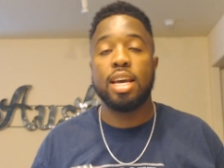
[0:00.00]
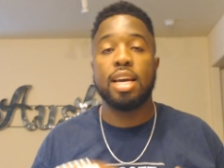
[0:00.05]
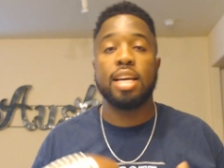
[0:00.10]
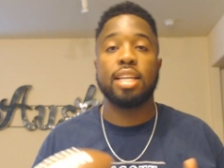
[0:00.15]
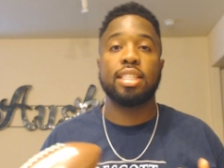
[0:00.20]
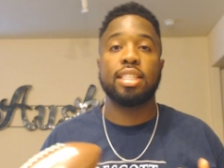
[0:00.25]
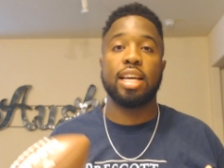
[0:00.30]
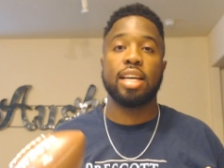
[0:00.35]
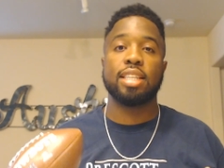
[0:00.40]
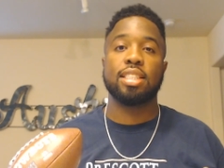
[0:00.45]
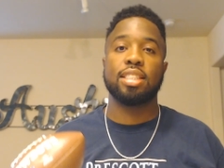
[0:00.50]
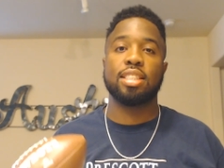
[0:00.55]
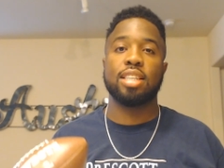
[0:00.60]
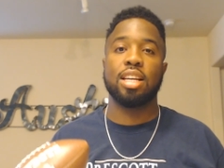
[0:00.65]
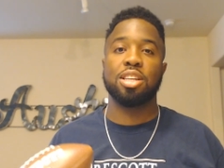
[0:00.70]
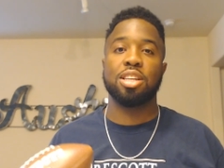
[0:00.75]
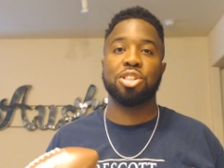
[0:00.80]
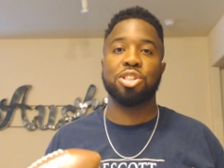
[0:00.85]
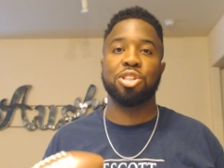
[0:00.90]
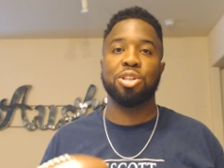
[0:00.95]
Texas
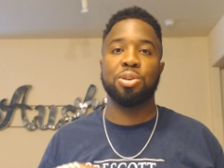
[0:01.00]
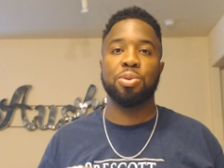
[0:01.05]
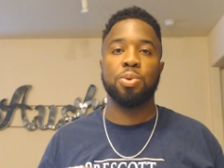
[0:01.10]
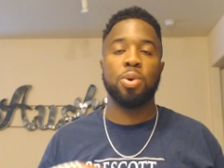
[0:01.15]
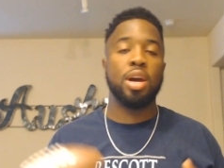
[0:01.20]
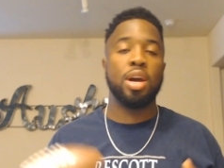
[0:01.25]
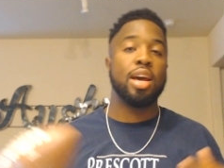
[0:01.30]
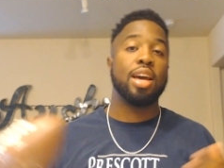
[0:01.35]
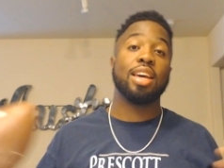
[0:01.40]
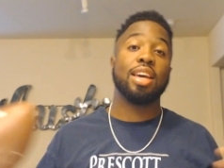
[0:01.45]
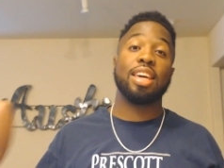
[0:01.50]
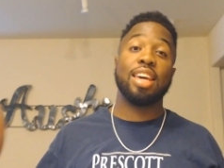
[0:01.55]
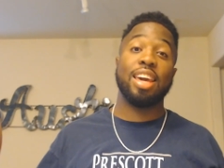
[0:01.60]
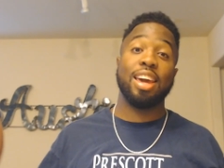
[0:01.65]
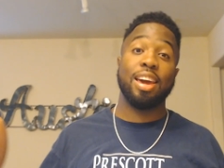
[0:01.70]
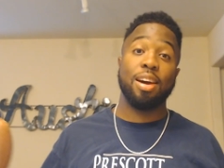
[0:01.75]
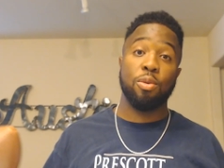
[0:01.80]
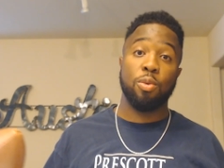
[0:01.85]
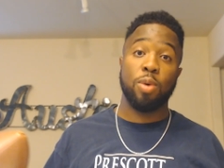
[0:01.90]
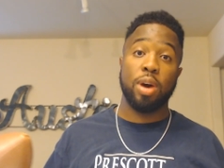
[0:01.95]
LSU.
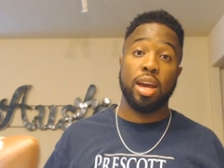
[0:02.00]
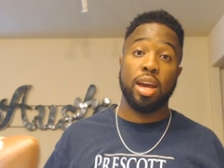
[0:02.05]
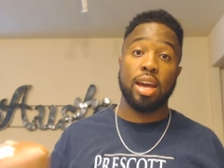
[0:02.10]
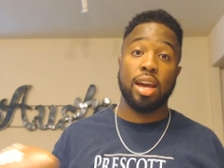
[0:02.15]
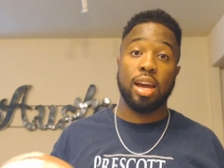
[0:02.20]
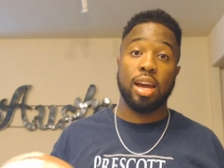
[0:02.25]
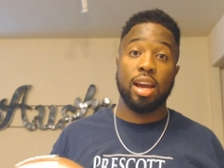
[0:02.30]
Can't wait.